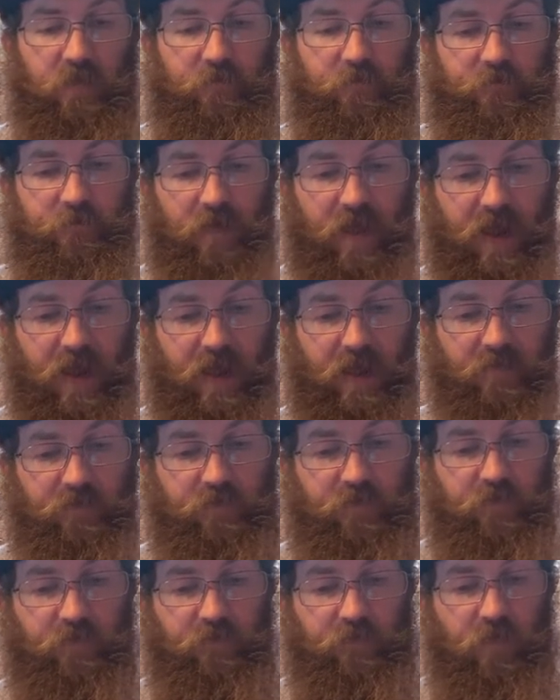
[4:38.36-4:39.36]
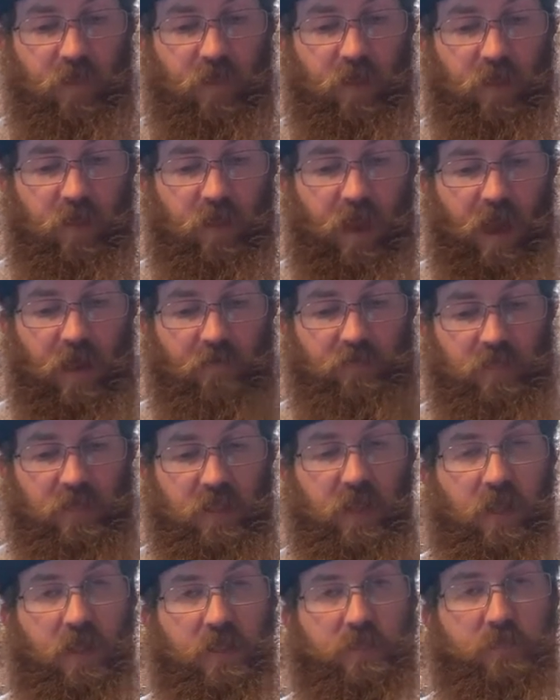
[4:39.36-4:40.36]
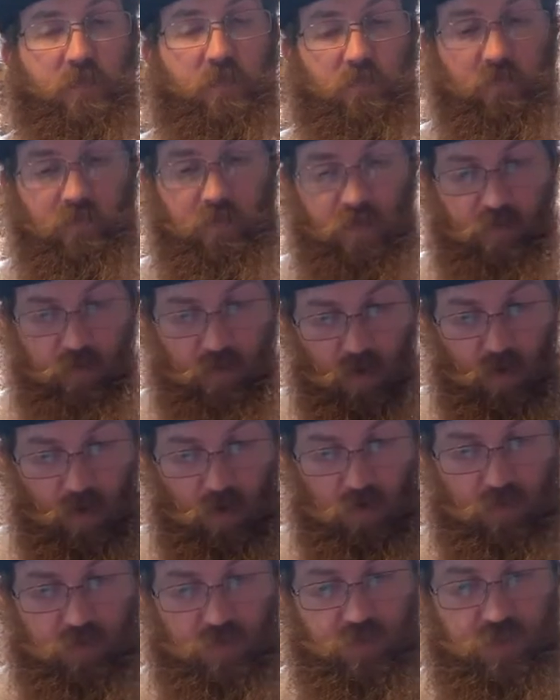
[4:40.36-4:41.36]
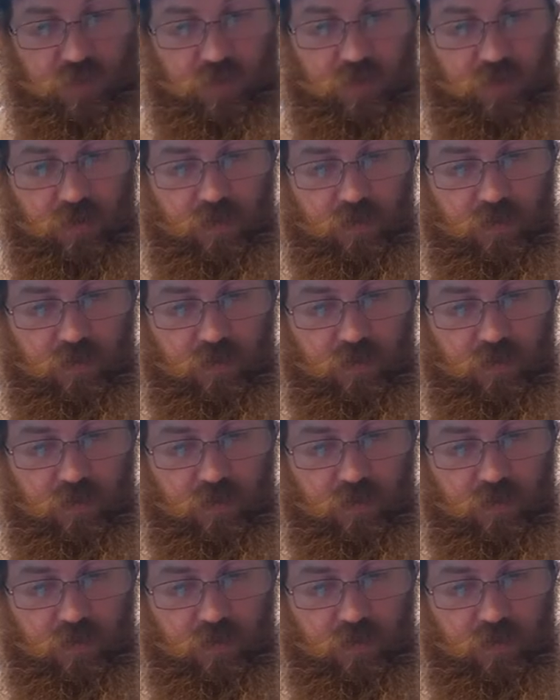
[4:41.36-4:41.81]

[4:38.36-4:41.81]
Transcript: of 5 Haviland Limoges